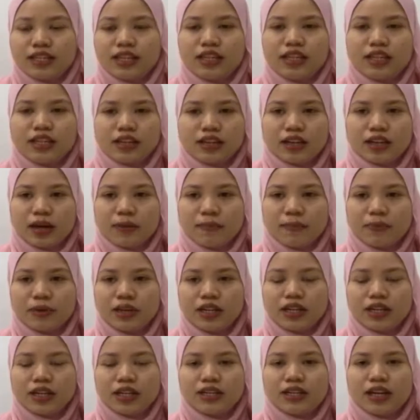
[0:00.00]
in the
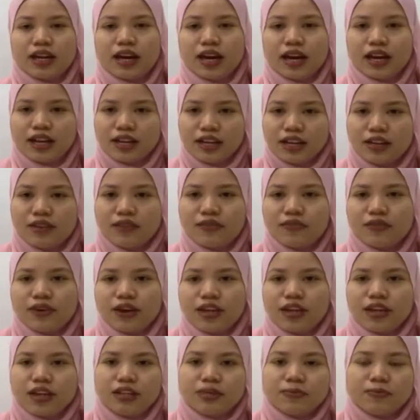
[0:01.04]
company is highly
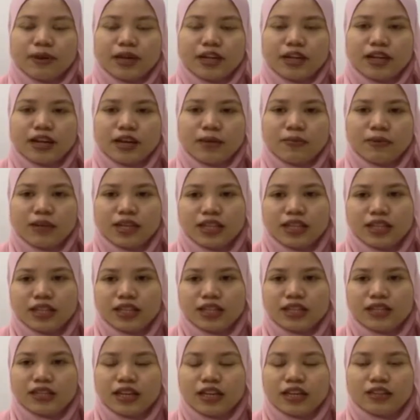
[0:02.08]
financed by the
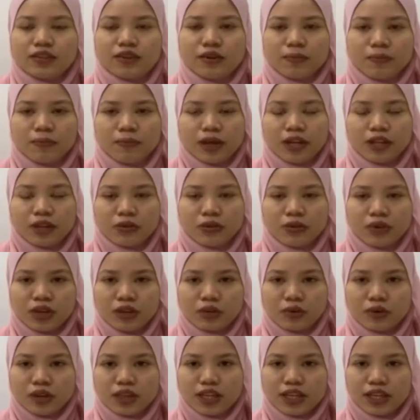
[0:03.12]
liabilities as compared to
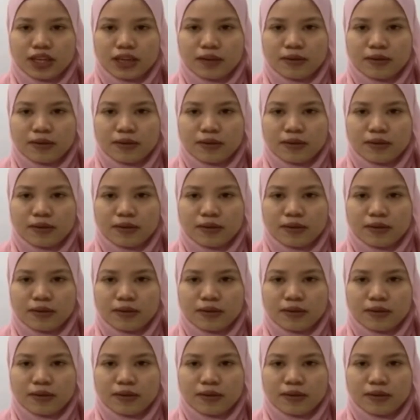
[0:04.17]
equity.